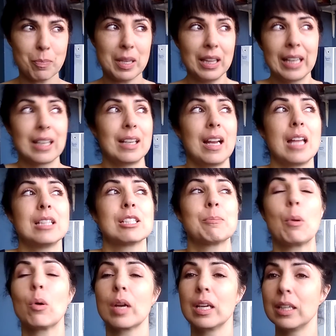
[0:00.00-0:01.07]
like an
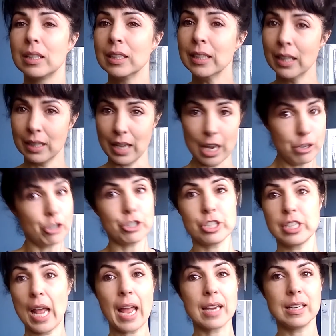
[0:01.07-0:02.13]
unspoken
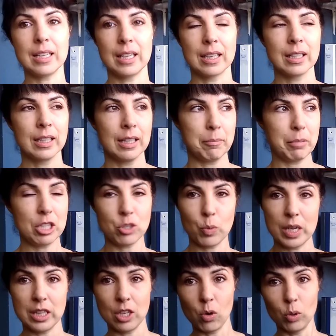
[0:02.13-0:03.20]
understanding
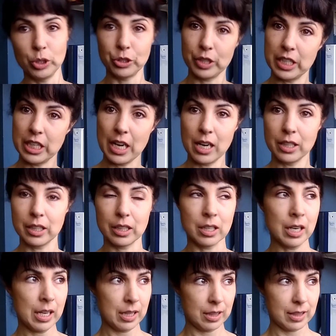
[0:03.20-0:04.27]
between the older and
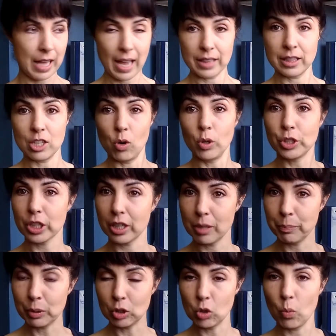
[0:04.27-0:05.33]
younger, that the older are going to
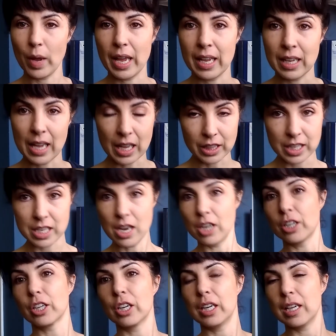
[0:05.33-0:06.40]
pull away and the
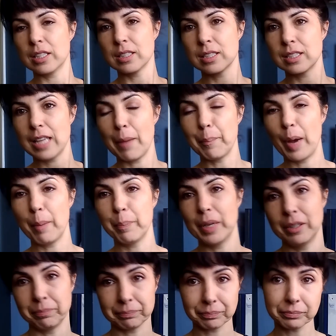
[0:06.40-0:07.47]
younger are going to step up
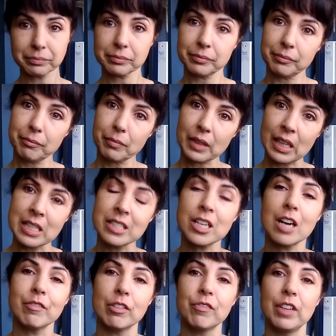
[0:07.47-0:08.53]
and
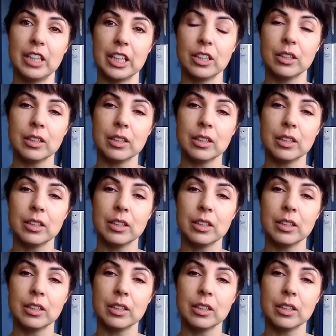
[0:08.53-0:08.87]
start fulfilling